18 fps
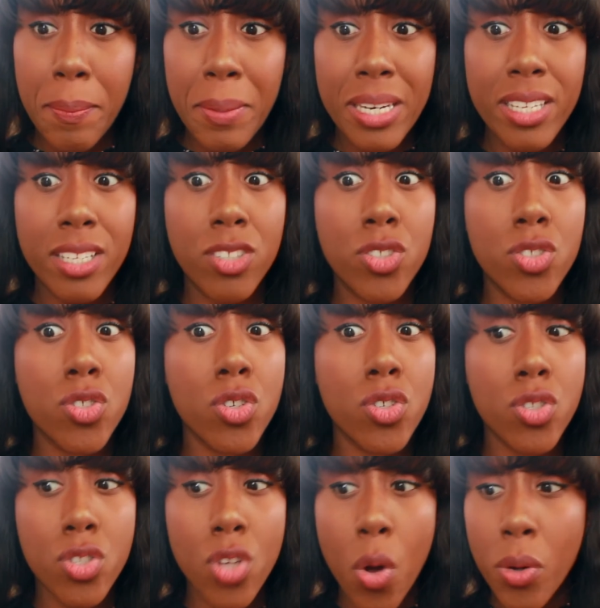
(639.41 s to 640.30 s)
But it is
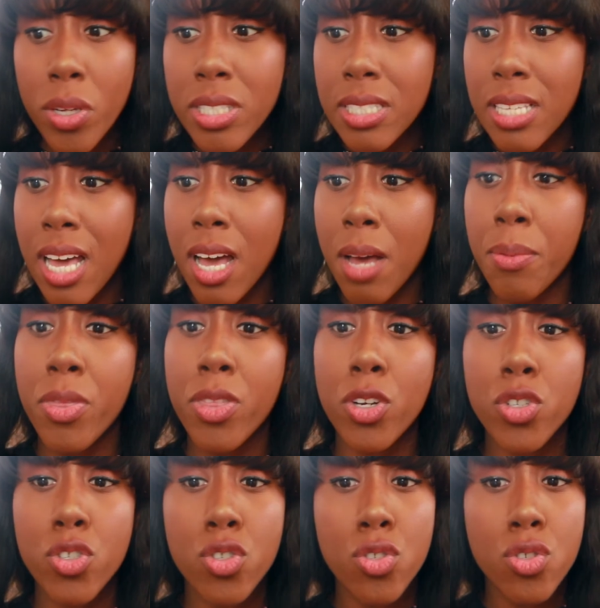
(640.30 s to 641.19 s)
so in depth,
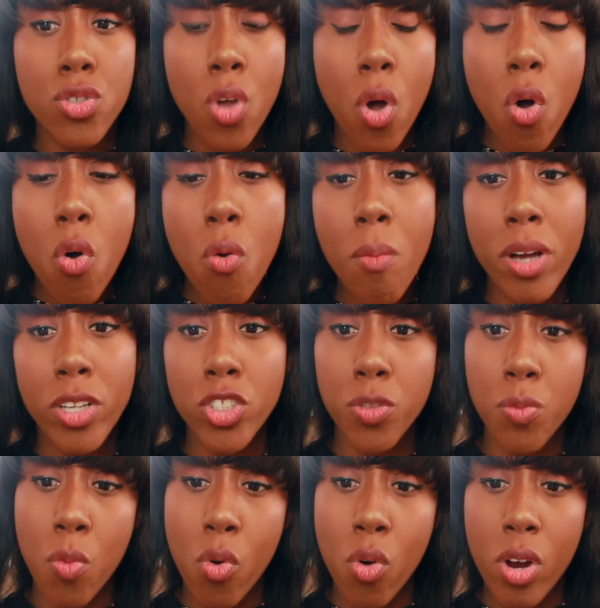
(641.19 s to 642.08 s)
there's so
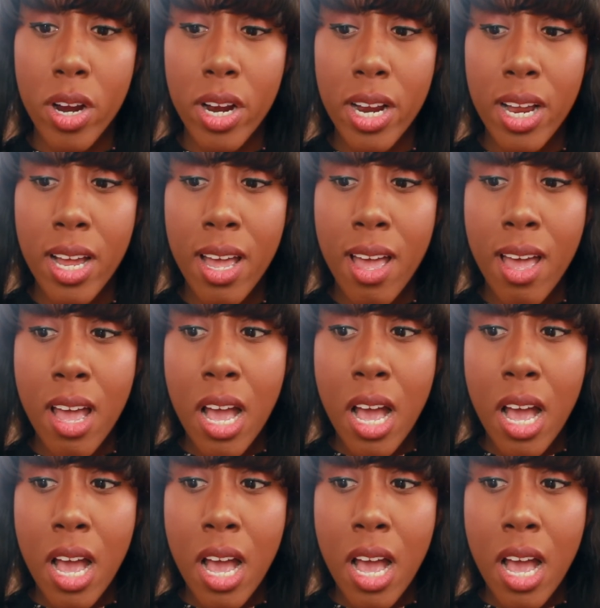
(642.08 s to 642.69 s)
much more.